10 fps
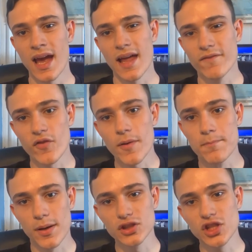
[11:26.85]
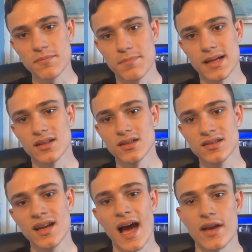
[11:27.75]
and for a budget
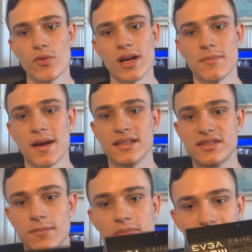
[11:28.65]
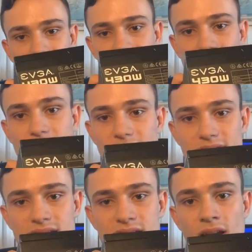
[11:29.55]
build, I'd recommend something like
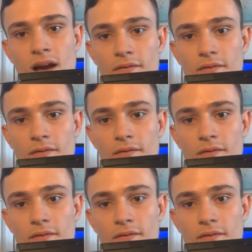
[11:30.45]
this.